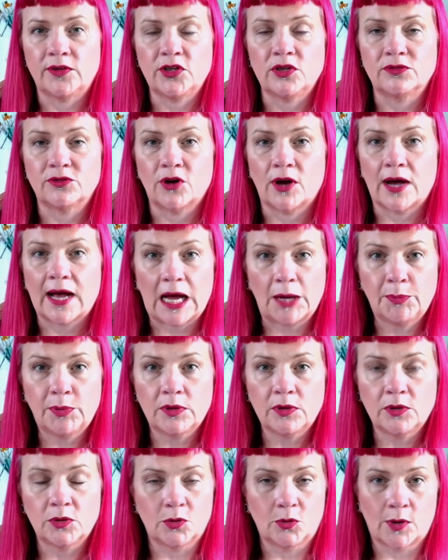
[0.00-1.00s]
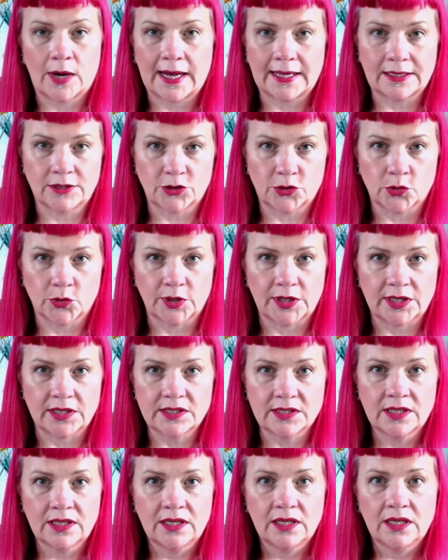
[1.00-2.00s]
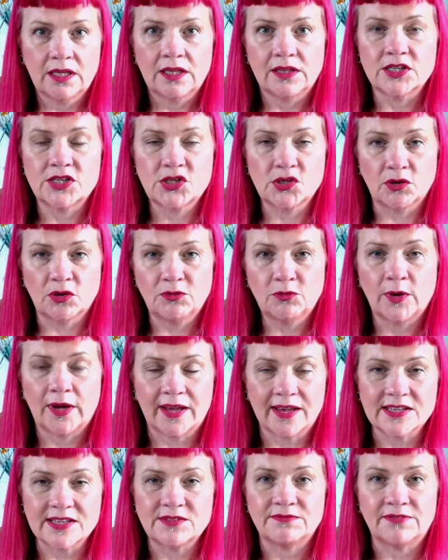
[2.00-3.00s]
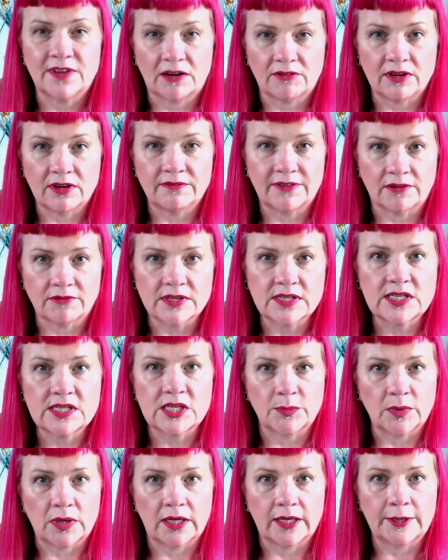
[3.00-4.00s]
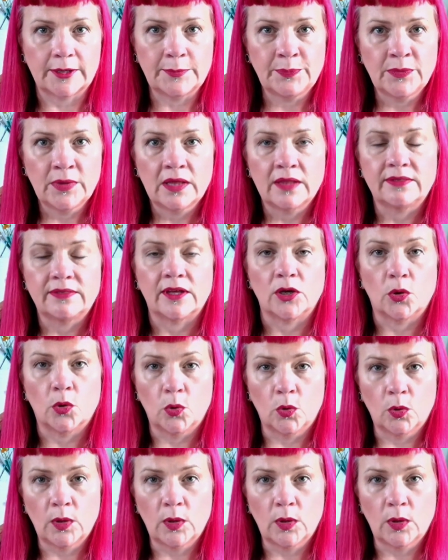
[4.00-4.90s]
you've got Apple or Android, software is very, very similar. They all